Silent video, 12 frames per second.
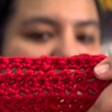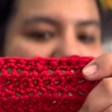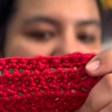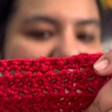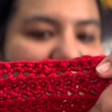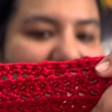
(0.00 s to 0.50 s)

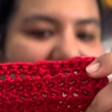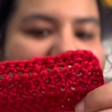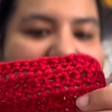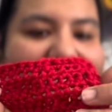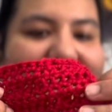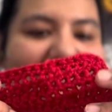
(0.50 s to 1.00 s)
all of
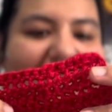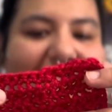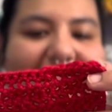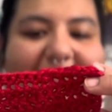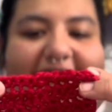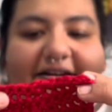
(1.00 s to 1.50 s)
this.
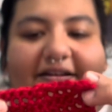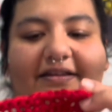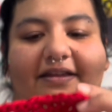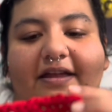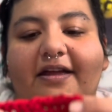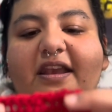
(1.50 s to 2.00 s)
It's not
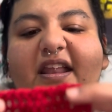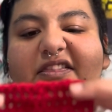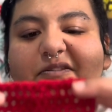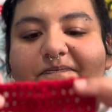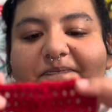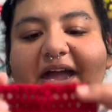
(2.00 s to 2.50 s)

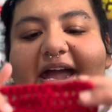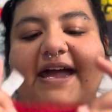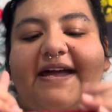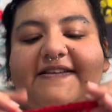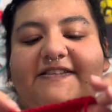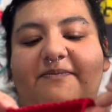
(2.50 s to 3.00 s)
the
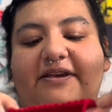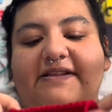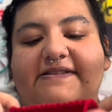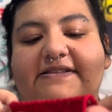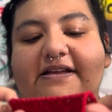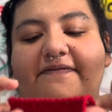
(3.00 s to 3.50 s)
best, but
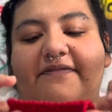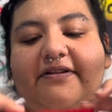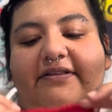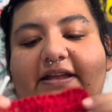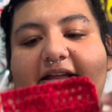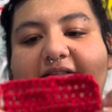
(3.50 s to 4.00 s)
it's
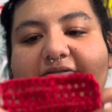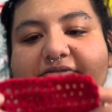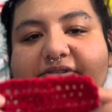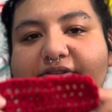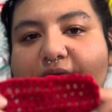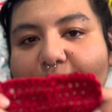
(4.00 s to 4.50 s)
definitely a little
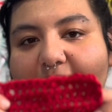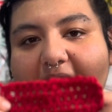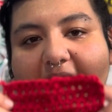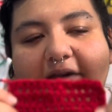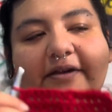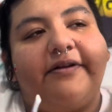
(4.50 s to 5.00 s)

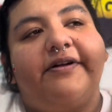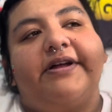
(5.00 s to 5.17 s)
square.